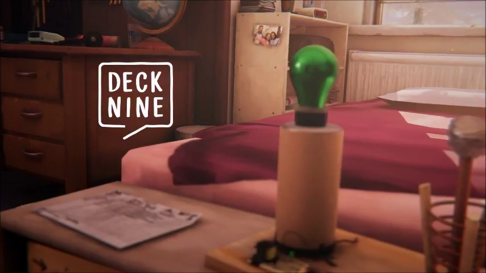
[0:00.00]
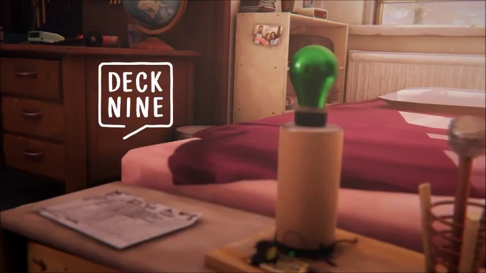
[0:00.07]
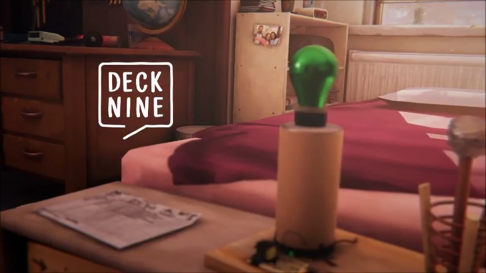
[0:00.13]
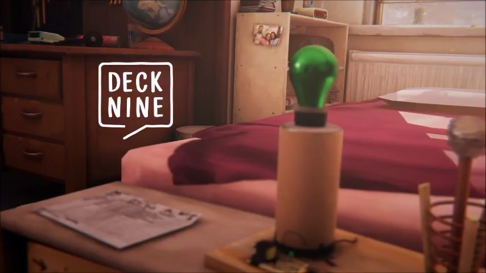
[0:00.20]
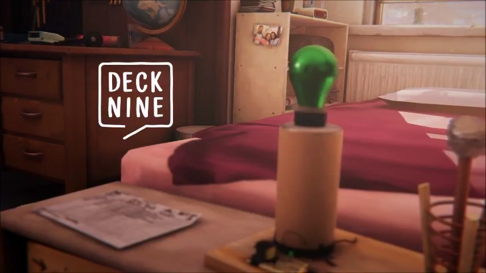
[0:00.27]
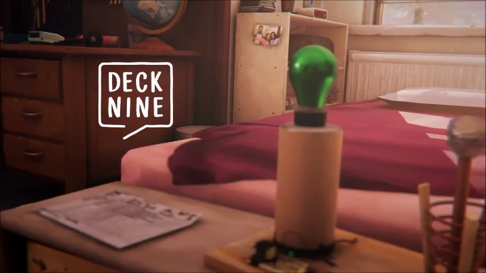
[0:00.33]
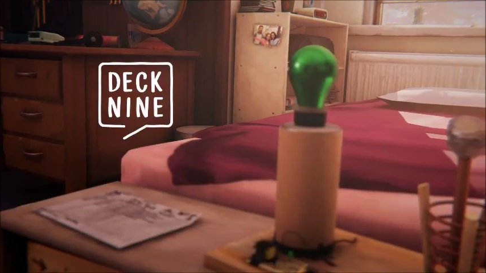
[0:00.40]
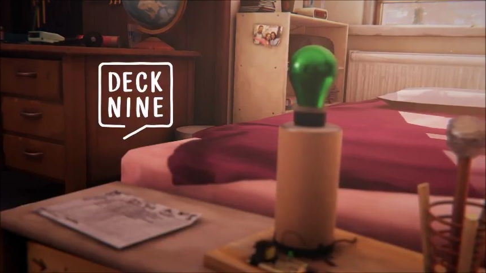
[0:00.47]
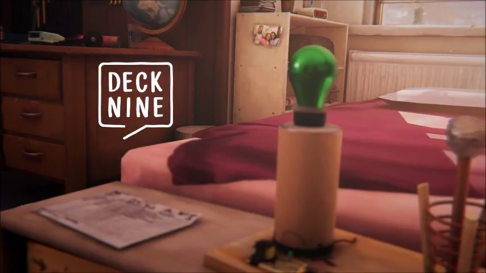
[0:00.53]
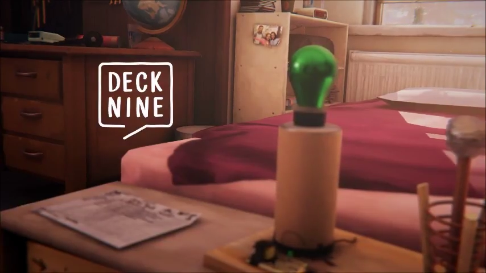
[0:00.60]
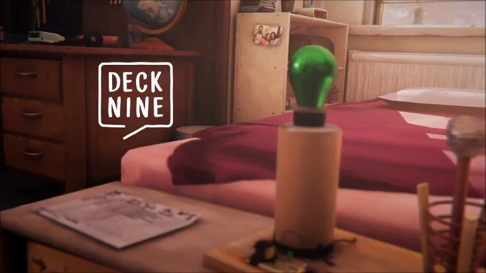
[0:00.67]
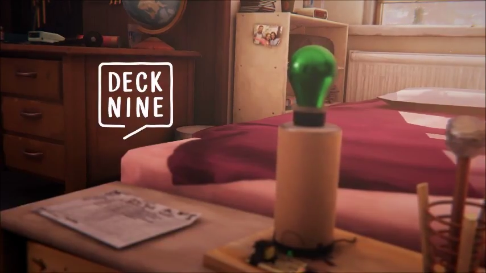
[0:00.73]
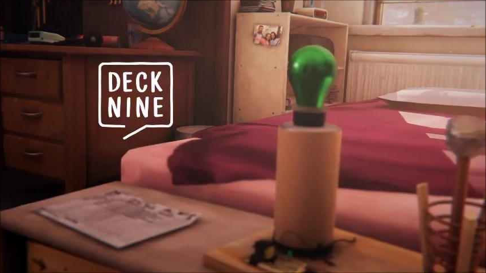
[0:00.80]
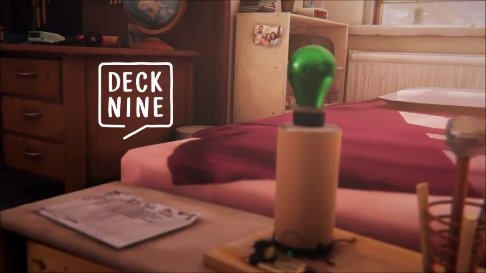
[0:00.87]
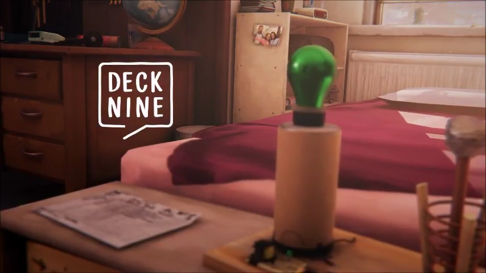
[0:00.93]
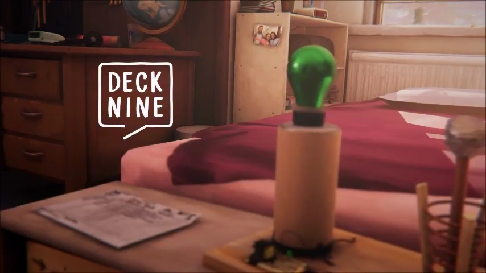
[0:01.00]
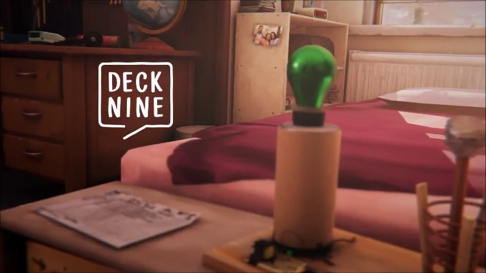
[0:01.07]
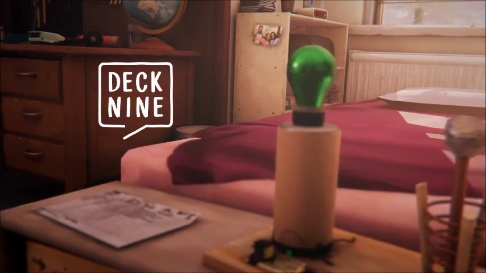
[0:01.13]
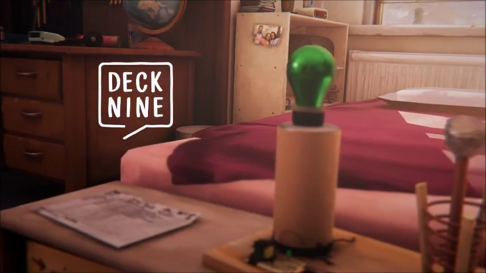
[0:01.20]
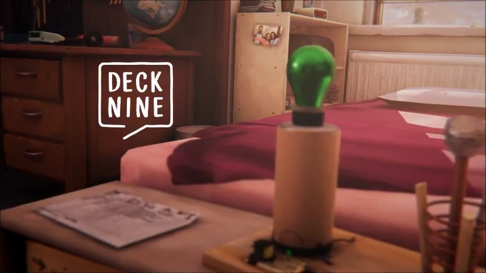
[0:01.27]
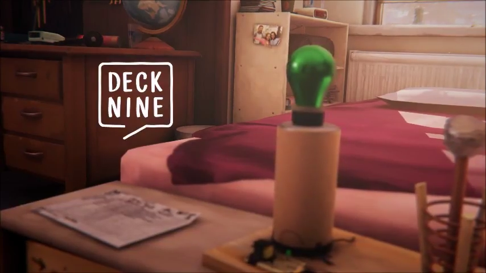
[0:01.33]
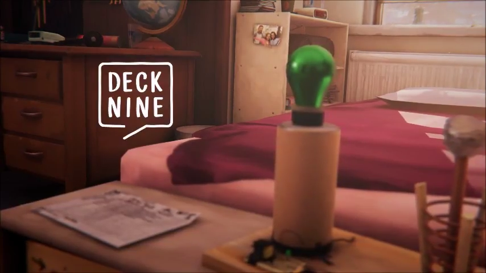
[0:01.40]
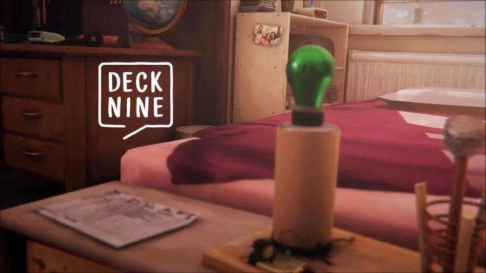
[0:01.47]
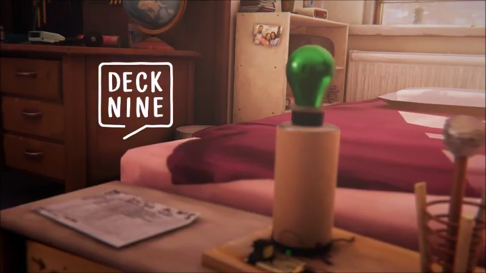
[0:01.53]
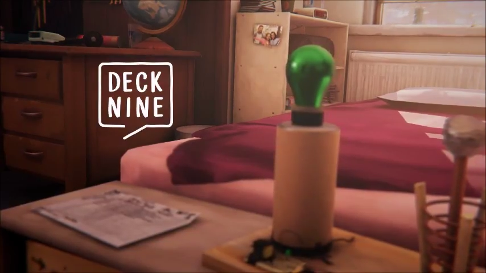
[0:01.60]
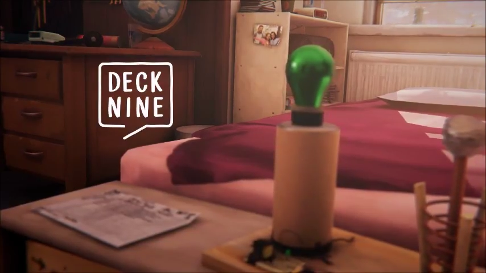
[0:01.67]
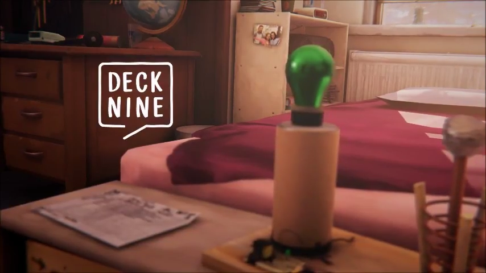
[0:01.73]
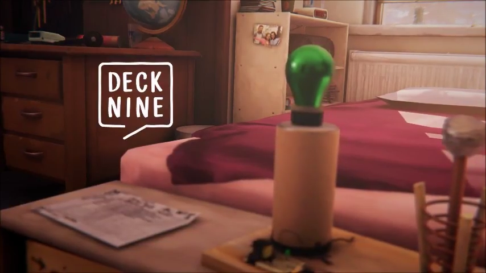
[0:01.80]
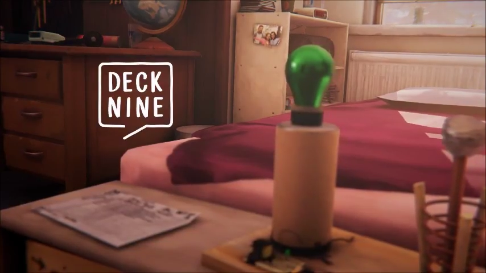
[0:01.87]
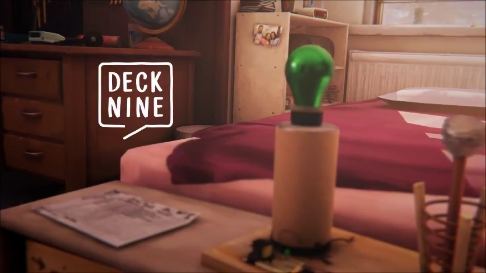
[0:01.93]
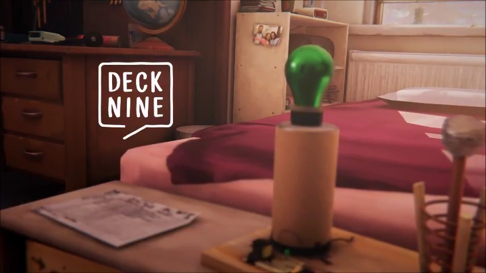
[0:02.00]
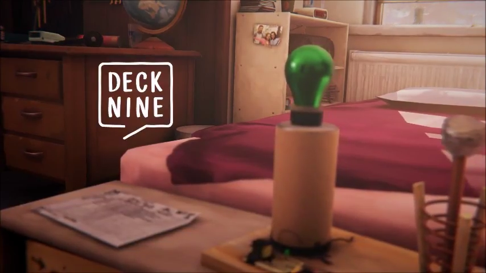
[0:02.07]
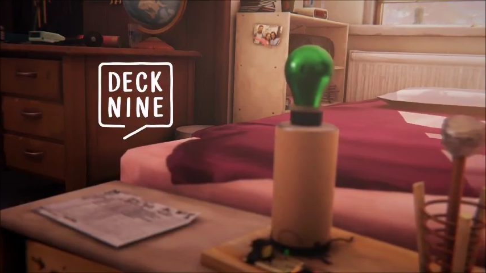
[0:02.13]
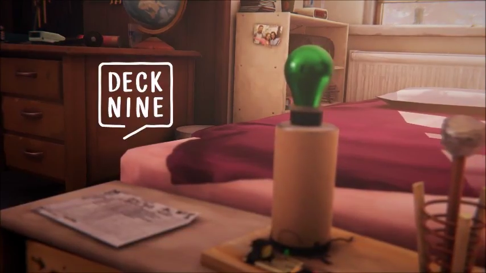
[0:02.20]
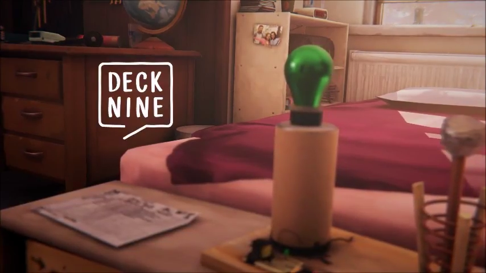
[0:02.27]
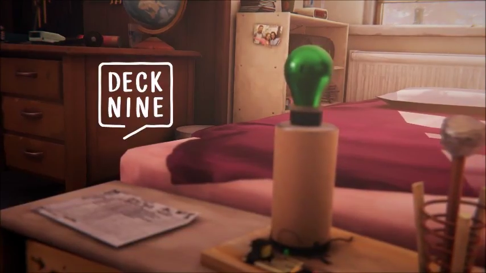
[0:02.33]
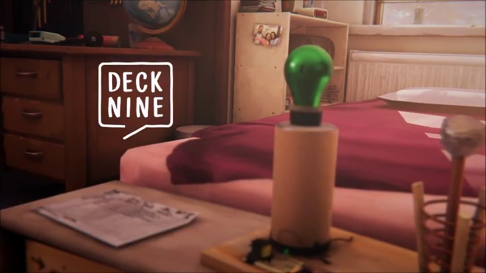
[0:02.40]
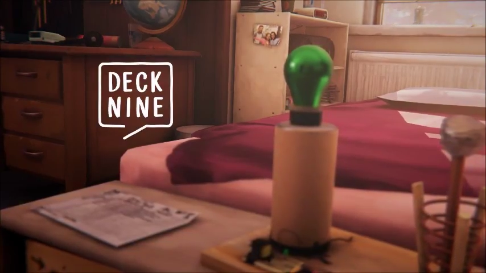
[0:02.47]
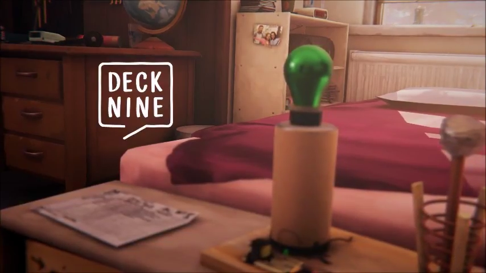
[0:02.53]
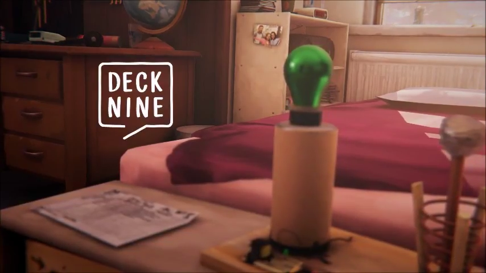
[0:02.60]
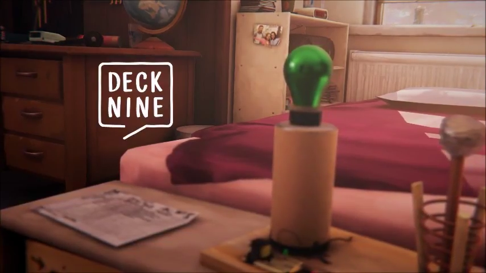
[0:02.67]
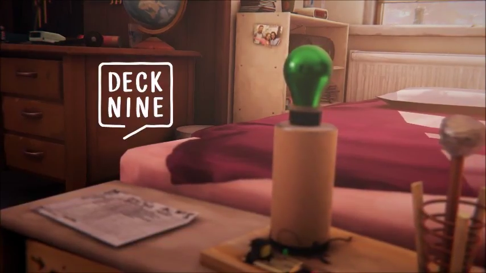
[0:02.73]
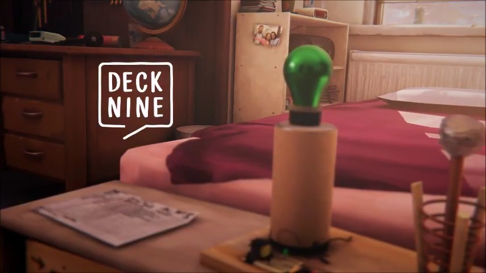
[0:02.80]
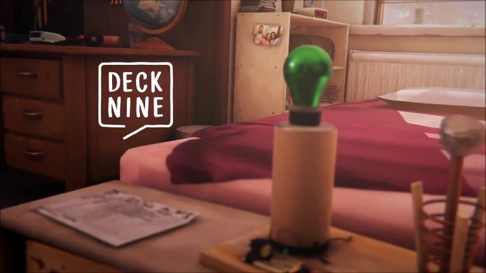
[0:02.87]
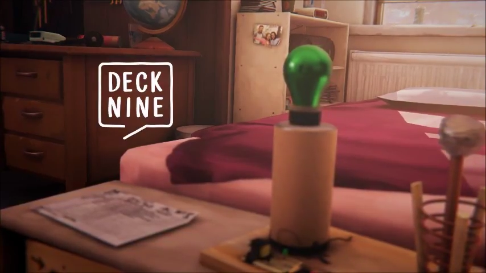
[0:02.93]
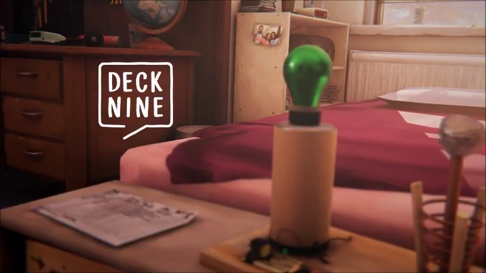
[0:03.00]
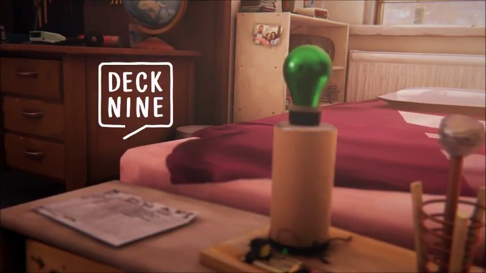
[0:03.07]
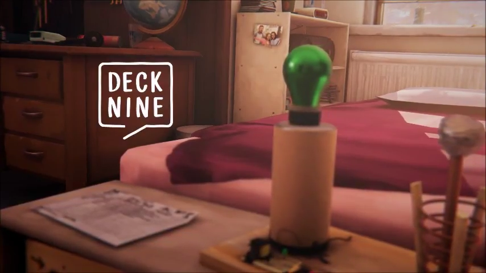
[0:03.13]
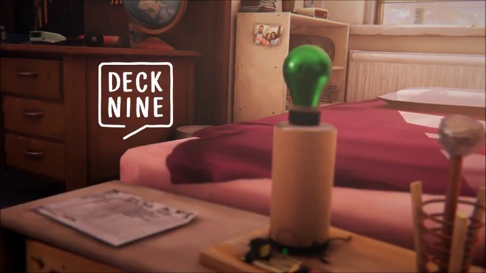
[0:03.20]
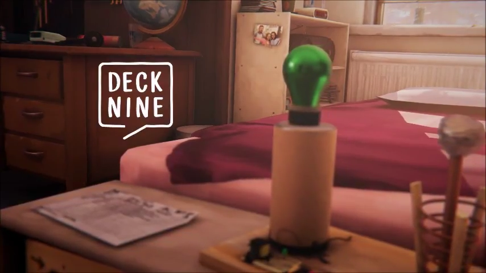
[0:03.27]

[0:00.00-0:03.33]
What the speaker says: Nobody's mouth can be seen.